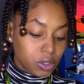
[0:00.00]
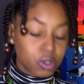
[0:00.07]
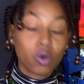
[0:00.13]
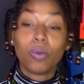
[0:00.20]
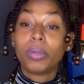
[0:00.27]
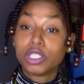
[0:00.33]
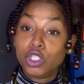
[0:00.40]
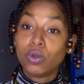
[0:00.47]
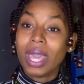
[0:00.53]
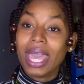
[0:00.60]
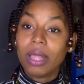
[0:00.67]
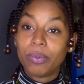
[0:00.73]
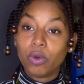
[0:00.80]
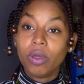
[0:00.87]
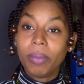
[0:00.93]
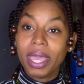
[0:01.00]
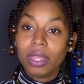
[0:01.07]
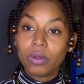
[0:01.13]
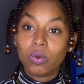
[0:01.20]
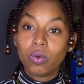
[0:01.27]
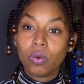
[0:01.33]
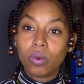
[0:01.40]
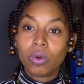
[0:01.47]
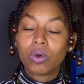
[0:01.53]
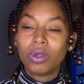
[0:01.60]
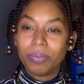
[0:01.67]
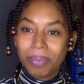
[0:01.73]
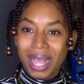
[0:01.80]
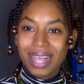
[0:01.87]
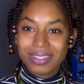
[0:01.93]
so, but you help women who
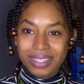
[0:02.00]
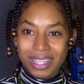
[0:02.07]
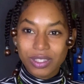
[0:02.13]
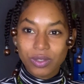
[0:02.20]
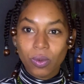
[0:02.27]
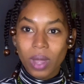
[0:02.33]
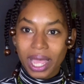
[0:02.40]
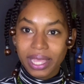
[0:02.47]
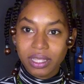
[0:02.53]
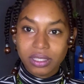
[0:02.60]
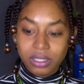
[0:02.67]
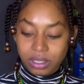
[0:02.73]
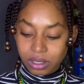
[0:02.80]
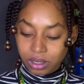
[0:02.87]
could pass as white.